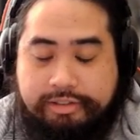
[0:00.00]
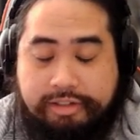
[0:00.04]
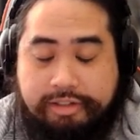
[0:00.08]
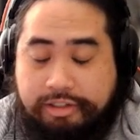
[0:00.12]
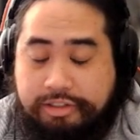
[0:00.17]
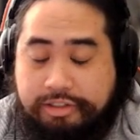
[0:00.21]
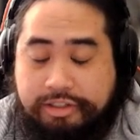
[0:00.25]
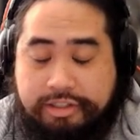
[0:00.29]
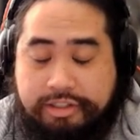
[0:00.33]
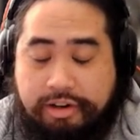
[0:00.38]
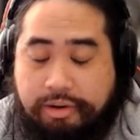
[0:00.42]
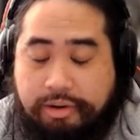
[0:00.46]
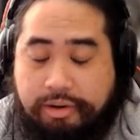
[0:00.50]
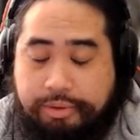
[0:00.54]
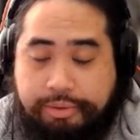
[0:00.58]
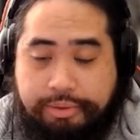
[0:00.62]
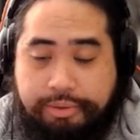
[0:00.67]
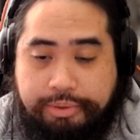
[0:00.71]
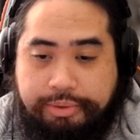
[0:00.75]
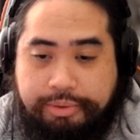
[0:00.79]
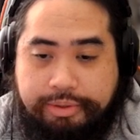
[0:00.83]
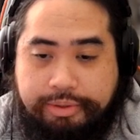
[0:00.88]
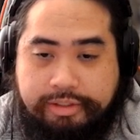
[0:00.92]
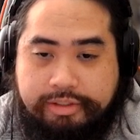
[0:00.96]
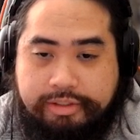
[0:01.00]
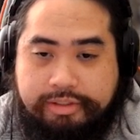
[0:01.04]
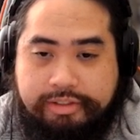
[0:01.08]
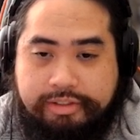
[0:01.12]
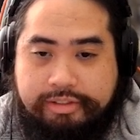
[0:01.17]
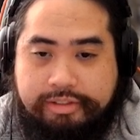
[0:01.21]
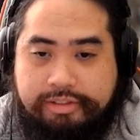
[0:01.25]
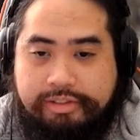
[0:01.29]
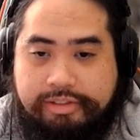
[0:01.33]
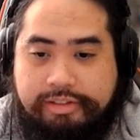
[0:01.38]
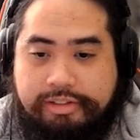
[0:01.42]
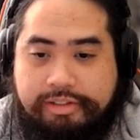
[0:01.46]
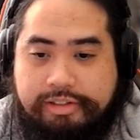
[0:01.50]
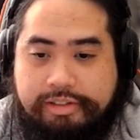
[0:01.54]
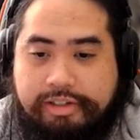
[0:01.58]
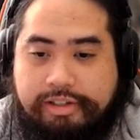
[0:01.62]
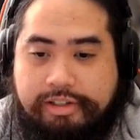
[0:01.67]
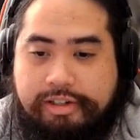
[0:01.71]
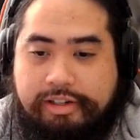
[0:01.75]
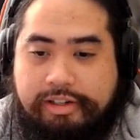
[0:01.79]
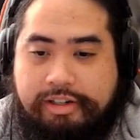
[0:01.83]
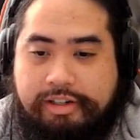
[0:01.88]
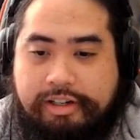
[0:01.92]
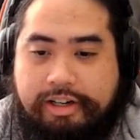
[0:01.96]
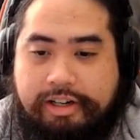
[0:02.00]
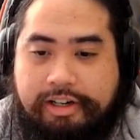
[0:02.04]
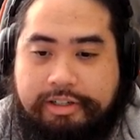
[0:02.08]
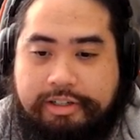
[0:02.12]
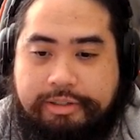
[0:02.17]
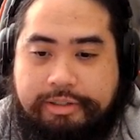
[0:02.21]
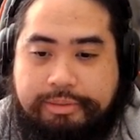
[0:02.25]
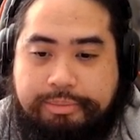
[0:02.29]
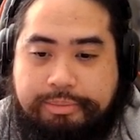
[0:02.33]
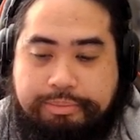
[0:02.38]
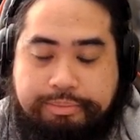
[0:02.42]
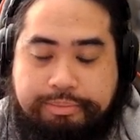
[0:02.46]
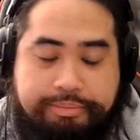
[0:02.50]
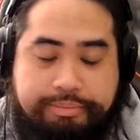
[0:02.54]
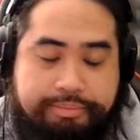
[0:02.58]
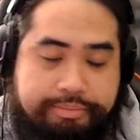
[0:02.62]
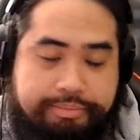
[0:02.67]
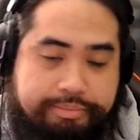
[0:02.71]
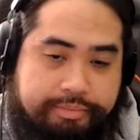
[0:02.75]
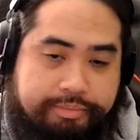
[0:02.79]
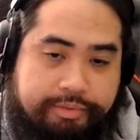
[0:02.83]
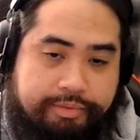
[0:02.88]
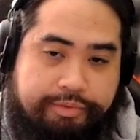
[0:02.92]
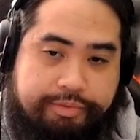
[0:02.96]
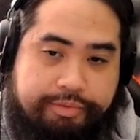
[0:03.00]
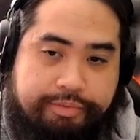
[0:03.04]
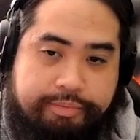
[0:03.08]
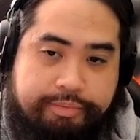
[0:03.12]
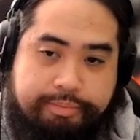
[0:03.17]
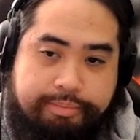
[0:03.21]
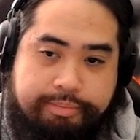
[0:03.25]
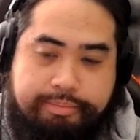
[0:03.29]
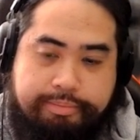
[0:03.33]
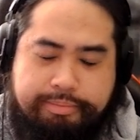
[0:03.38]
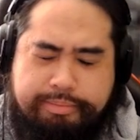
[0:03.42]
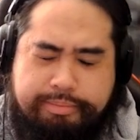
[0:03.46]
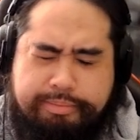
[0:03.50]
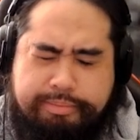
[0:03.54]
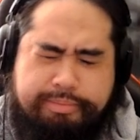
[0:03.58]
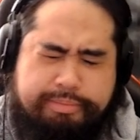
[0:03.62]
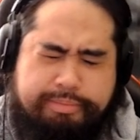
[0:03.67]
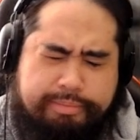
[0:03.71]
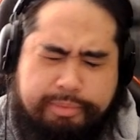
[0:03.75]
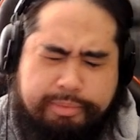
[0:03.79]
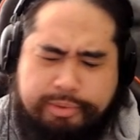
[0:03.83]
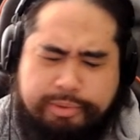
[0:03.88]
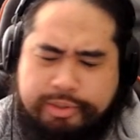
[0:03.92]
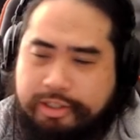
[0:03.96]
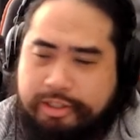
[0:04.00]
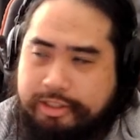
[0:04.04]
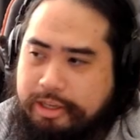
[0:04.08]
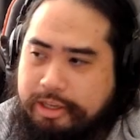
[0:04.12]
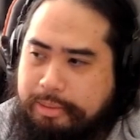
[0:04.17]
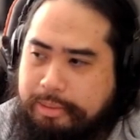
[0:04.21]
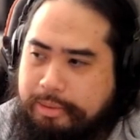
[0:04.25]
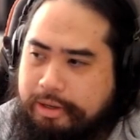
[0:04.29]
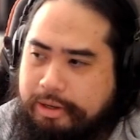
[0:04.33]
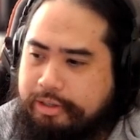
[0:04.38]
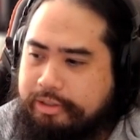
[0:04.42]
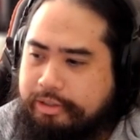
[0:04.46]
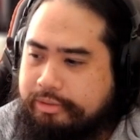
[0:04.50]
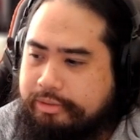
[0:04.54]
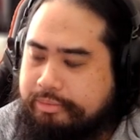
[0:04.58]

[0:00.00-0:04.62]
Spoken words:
call her Yoyoi. What was I gonna say about her?